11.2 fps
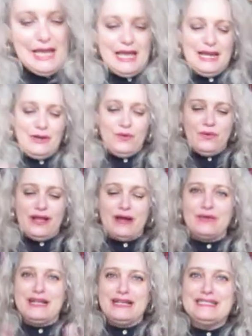Hello
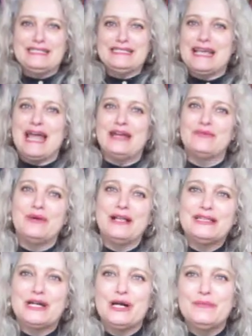Aries and
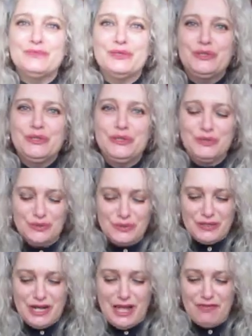welcome to
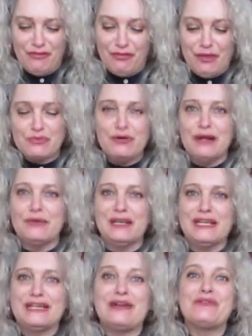your
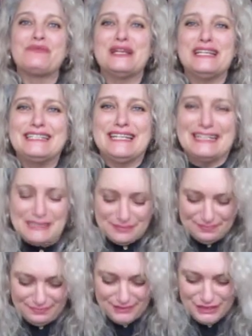February reading.
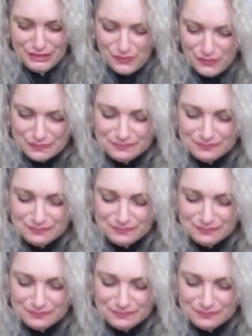So,